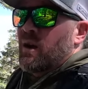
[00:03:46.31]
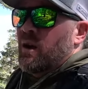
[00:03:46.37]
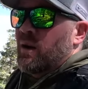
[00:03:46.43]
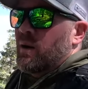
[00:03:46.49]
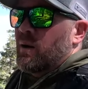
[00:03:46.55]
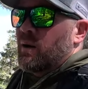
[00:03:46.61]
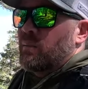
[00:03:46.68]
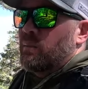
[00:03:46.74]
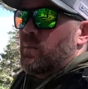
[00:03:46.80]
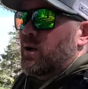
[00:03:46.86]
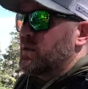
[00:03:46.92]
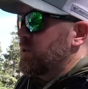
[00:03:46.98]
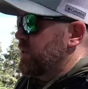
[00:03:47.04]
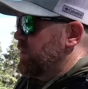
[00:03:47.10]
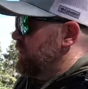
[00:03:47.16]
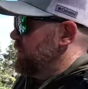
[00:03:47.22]
Uh,
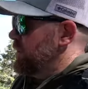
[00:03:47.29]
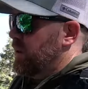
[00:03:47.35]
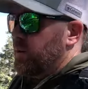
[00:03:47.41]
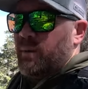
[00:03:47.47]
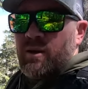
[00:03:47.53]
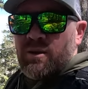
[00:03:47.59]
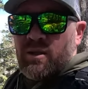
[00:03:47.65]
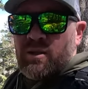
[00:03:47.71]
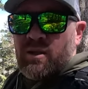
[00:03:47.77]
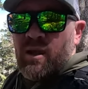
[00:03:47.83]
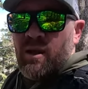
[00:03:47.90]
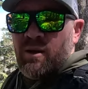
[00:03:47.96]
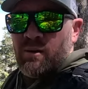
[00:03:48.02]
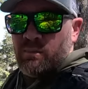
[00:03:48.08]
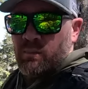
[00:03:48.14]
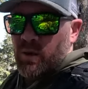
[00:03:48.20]
bugs are starting to get up. I just,
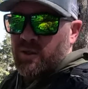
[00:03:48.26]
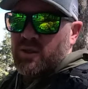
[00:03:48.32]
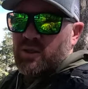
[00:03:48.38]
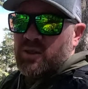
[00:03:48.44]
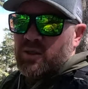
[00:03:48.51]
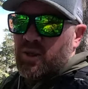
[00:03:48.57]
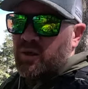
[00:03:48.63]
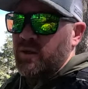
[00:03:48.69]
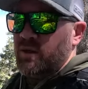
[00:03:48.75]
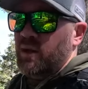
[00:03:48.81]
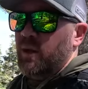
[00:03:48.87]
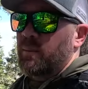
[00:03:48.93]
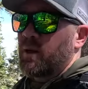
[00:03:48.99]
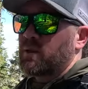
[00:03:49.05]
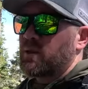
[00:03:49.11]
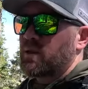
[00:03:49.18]
bugs are starting to
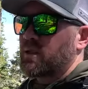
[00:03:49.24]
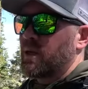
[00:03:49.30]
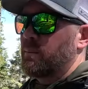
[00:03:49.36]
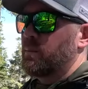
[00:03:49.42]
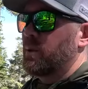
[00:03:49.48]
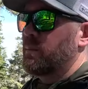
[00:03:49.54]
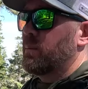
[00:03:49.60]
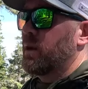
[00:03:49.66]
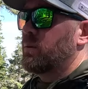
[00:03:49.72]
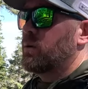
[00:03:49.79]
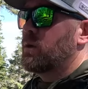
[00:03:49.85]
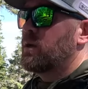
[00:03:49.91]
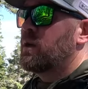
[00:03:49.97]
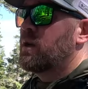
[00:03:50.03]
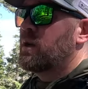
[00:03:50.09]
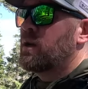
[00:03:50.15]
come out. Just got bit by
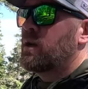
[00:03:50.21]
one.